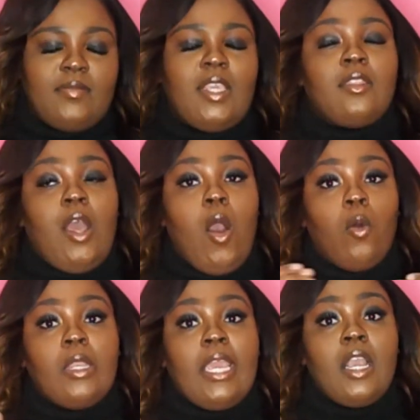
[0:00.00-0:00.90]
The
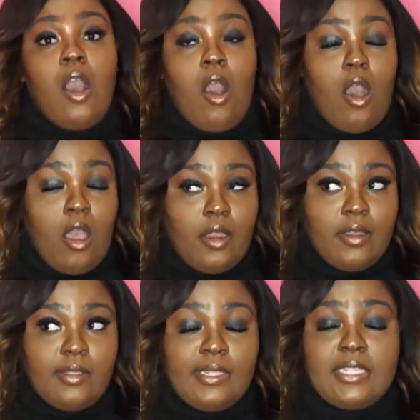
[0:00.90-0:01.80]
only con
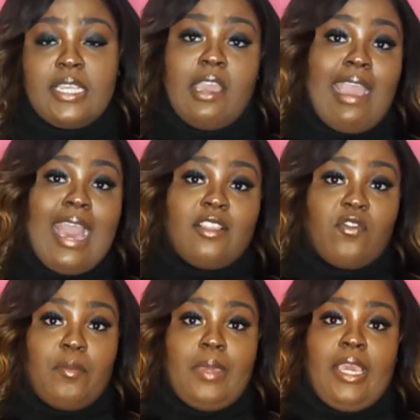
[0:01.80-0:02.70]
this hair has
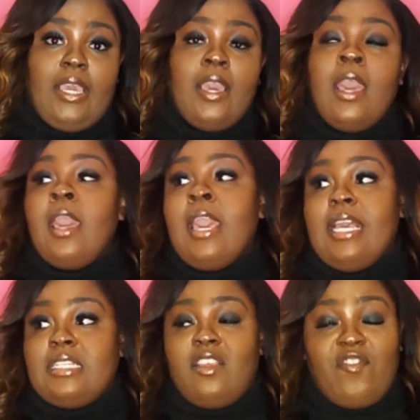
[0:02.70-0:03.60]
for me
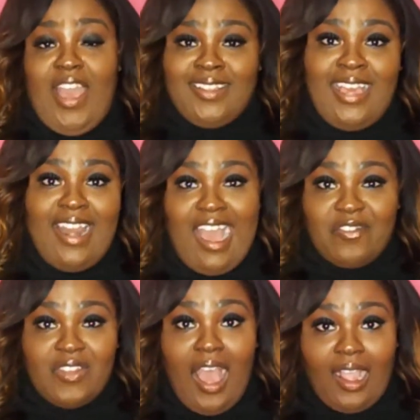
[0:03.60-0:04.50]
is the fact that
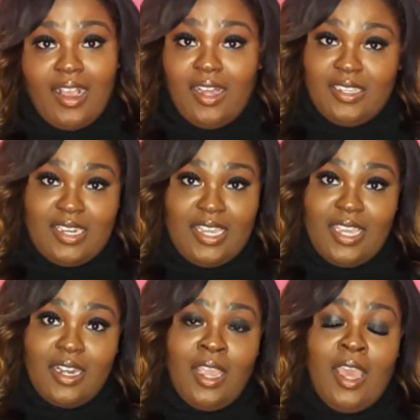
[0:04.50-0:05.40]
after I colored it,
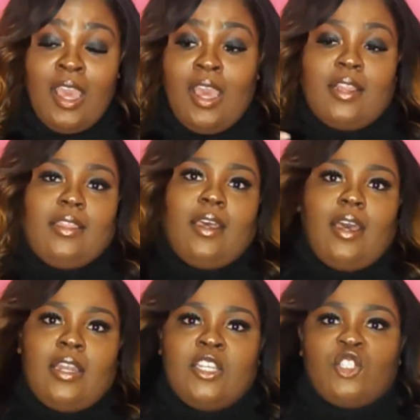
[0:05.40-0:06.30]

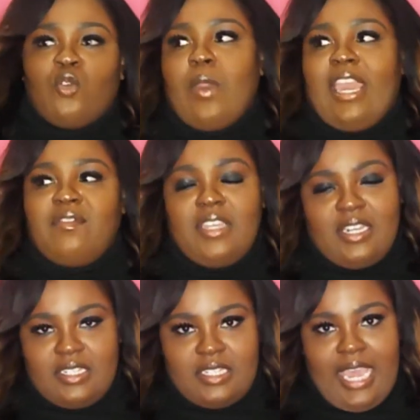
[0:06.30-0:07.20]
the initial wave
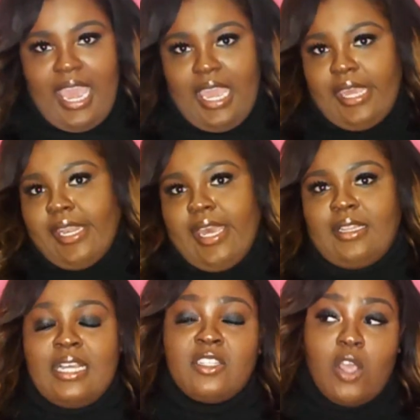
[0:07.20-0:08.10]
didn't stay. Like,
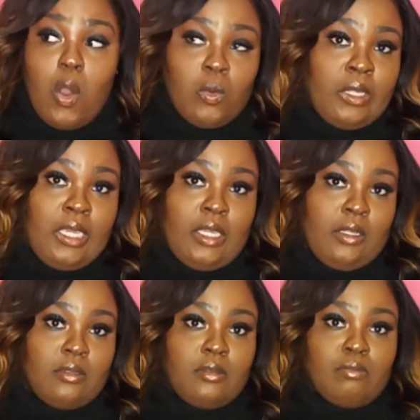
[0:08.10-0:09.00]
that's the only
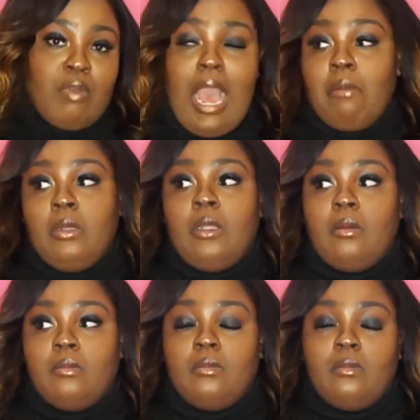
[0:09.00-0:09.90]
problem
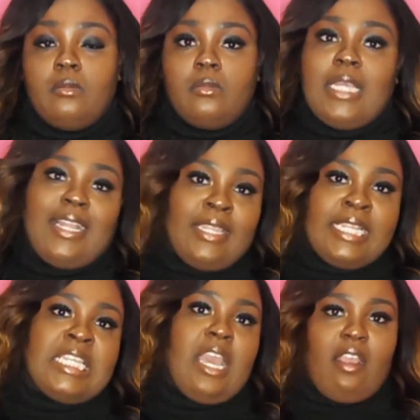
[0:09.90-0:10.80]
that
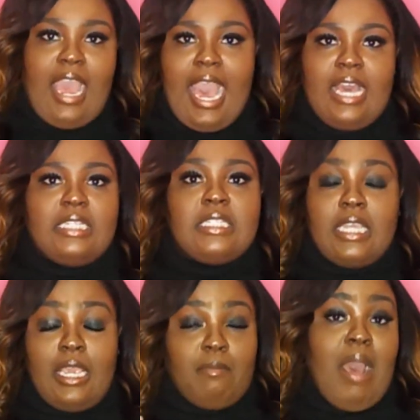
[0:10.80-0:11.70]
this hair has,
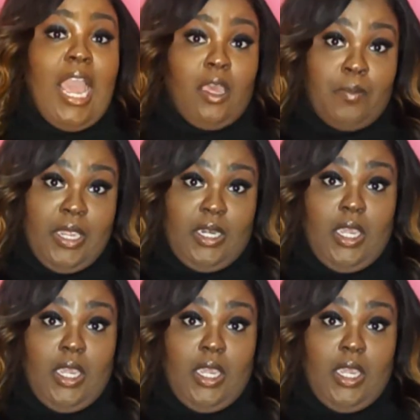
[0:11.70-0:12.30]
in my opinion.